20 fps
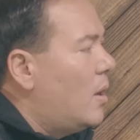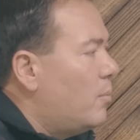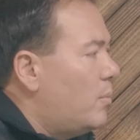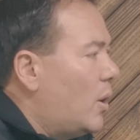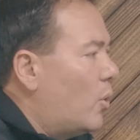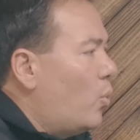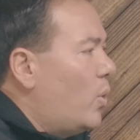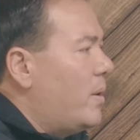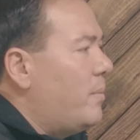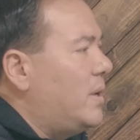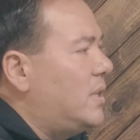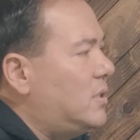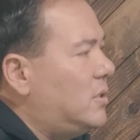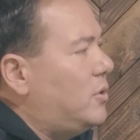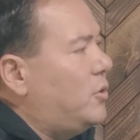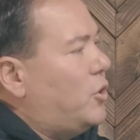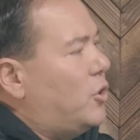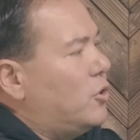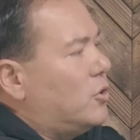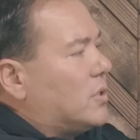but
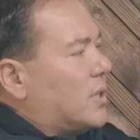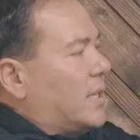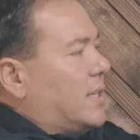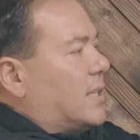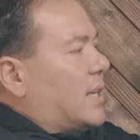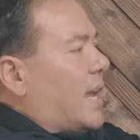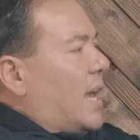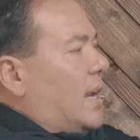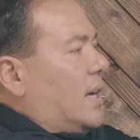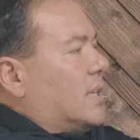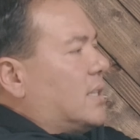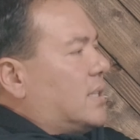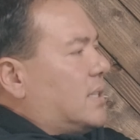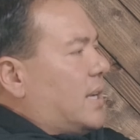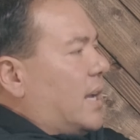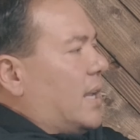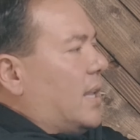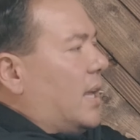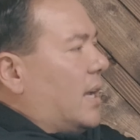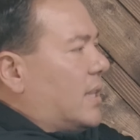women usually kind of
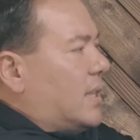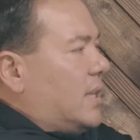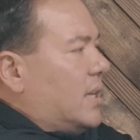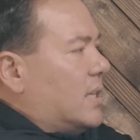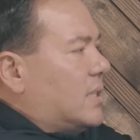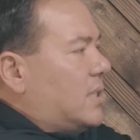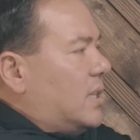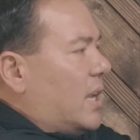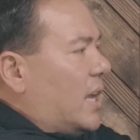stand like this